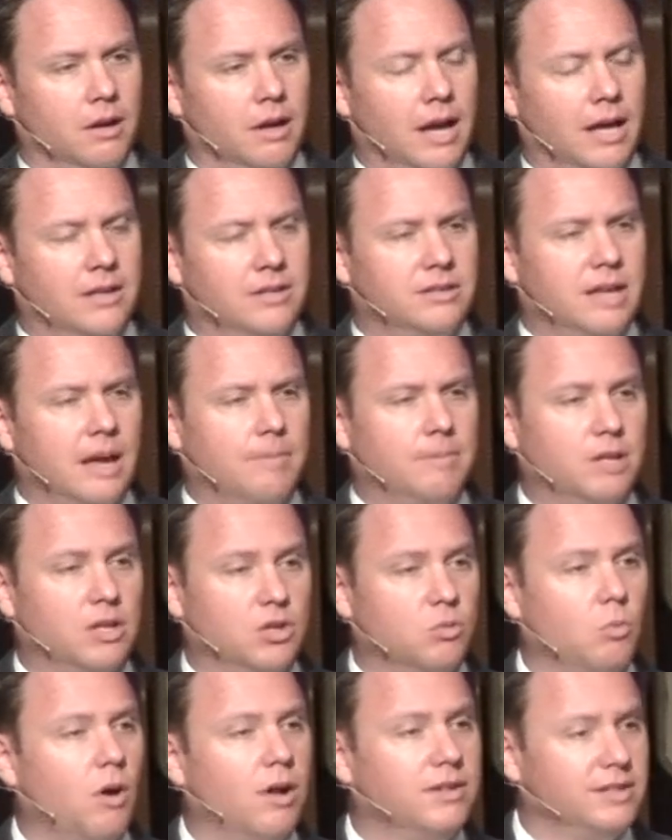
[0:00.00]
except
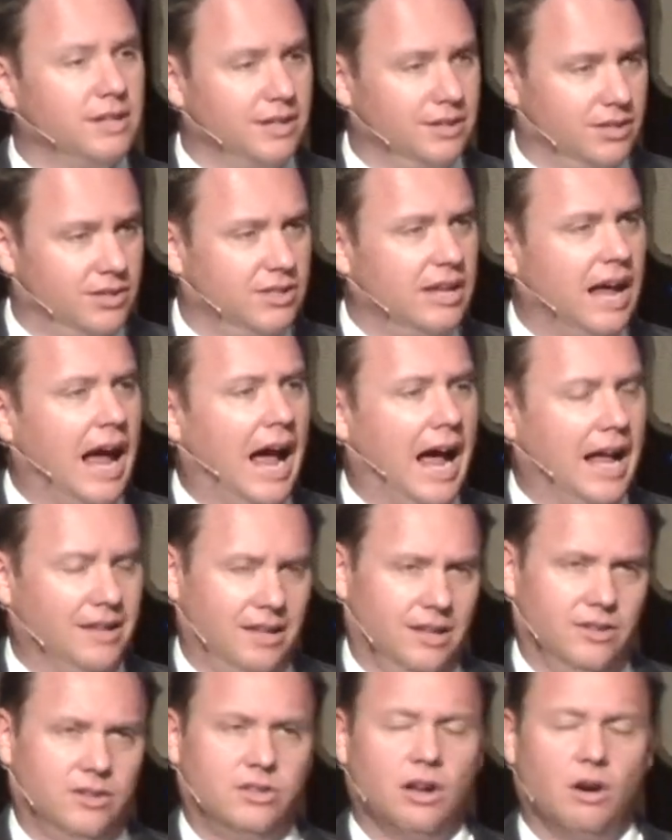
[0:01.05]
it's what's inside
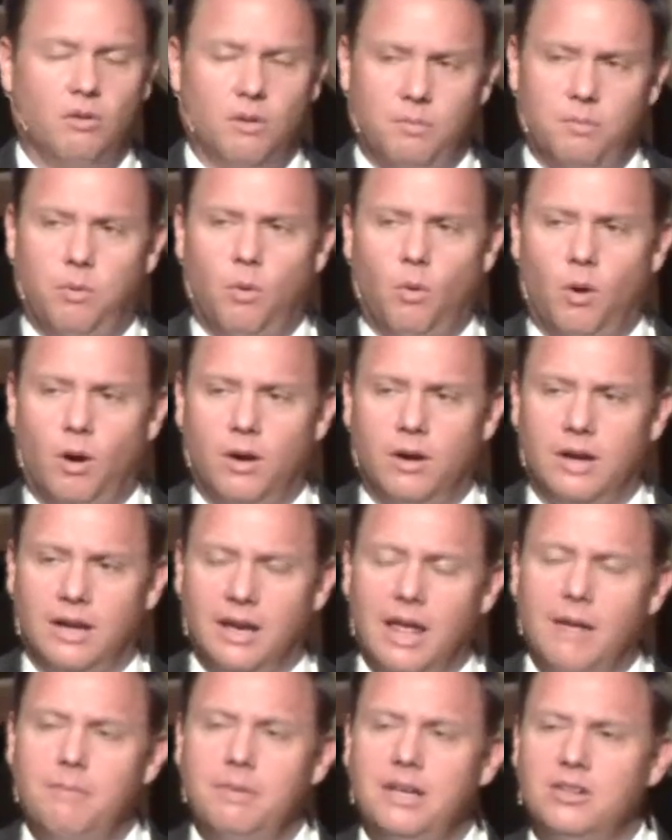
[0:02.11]
that's so important. And
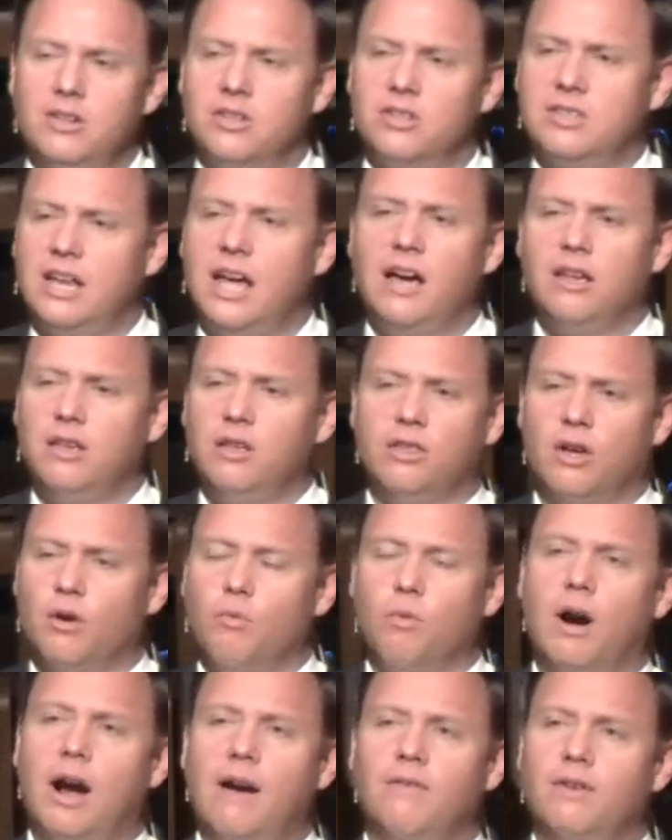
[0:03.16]
let me just tell you that
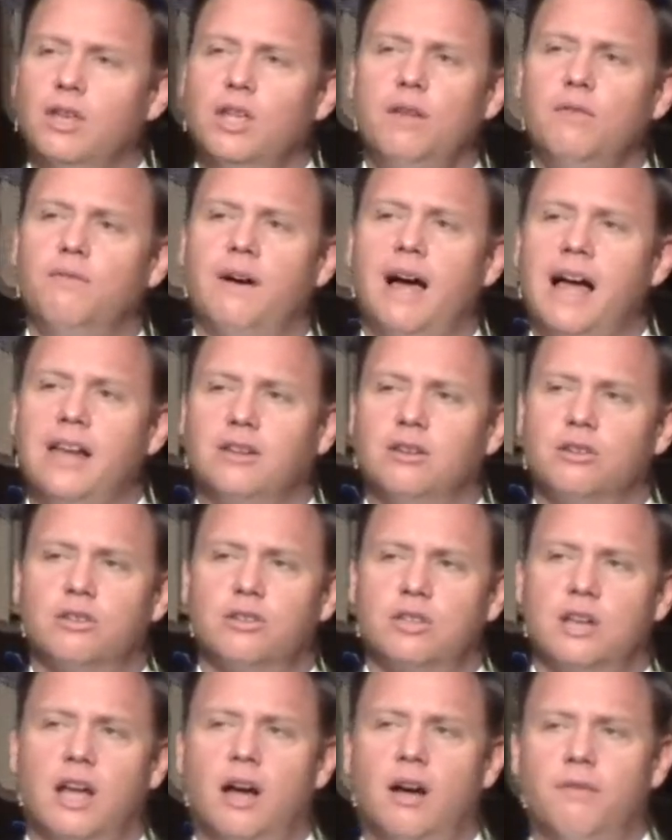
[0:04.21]
wherever you find
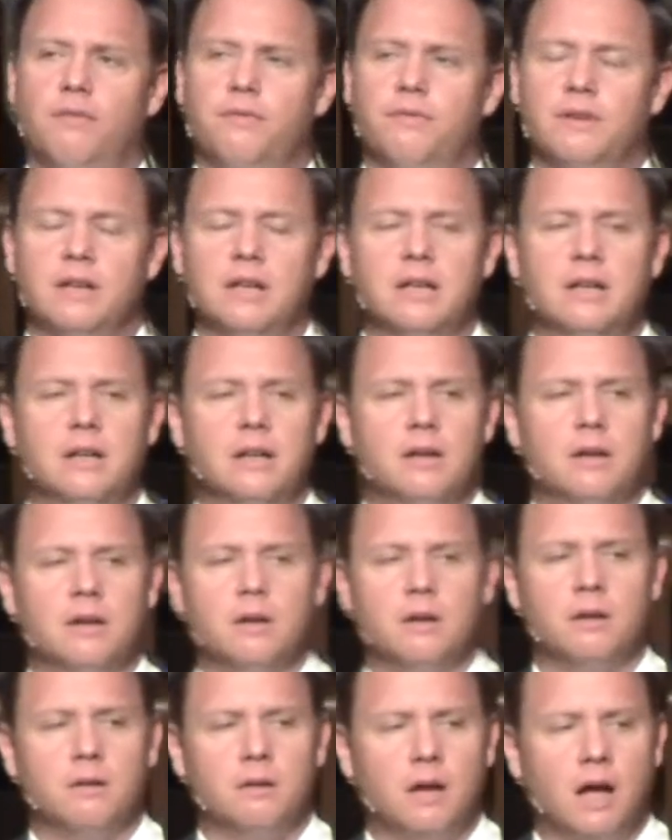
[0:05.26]
yourself,
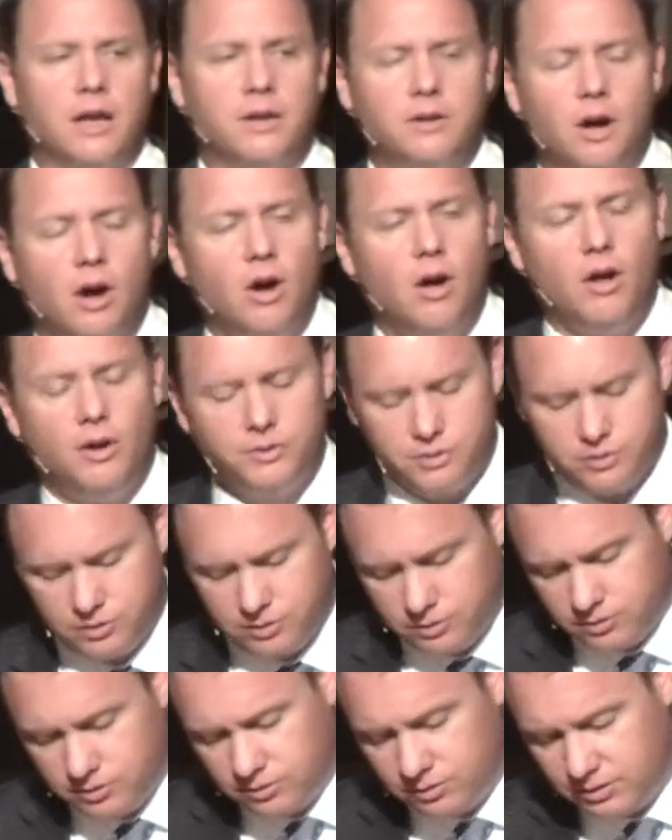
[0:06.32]

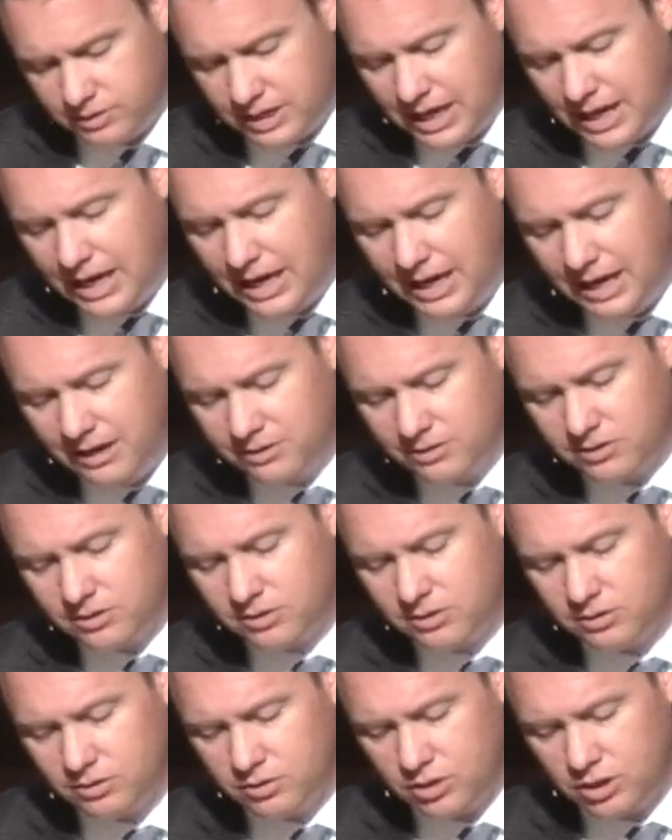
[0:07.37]
adults,
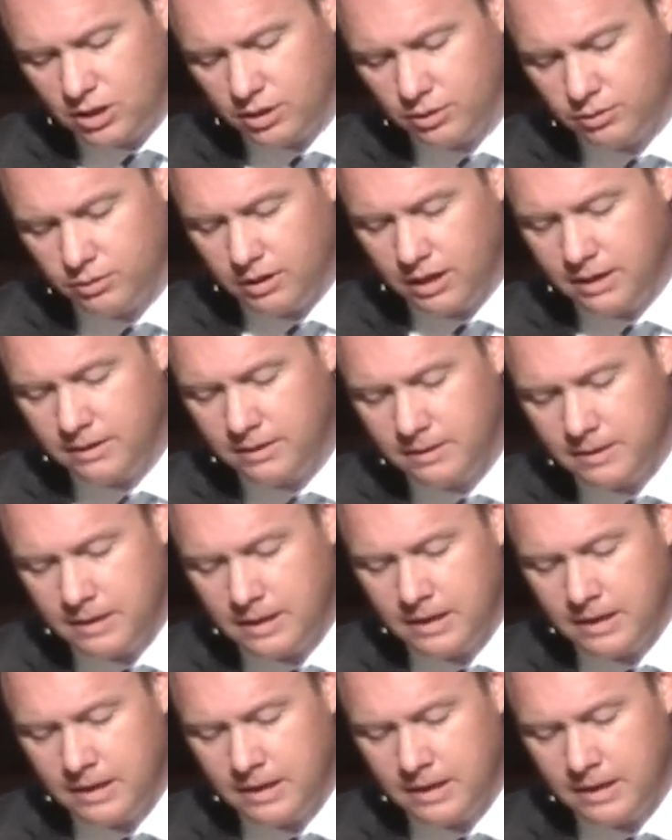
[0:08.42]
teens, children,